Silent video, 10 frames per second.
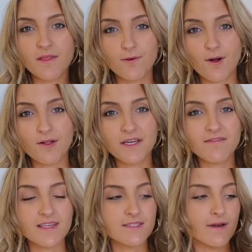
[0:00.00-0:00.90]
The quality
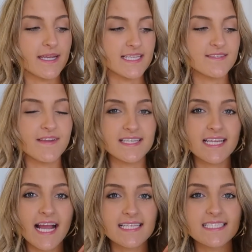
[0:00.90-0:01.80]
of this one is
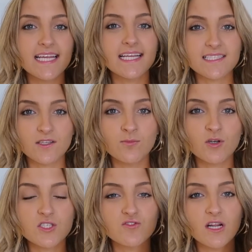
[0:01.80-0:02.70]
fantastic. It's a little
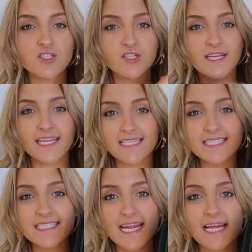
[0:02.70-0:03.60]
more structured, it can
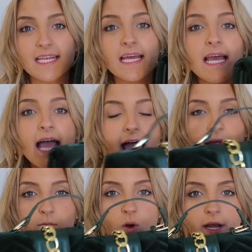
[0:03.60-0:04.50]
stand, and
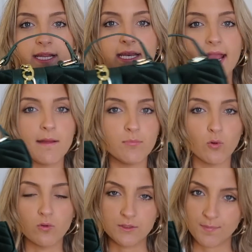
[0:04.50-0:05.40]
I wanted a
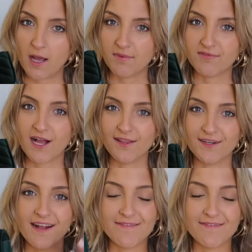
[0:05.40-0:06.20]
bold pop of color.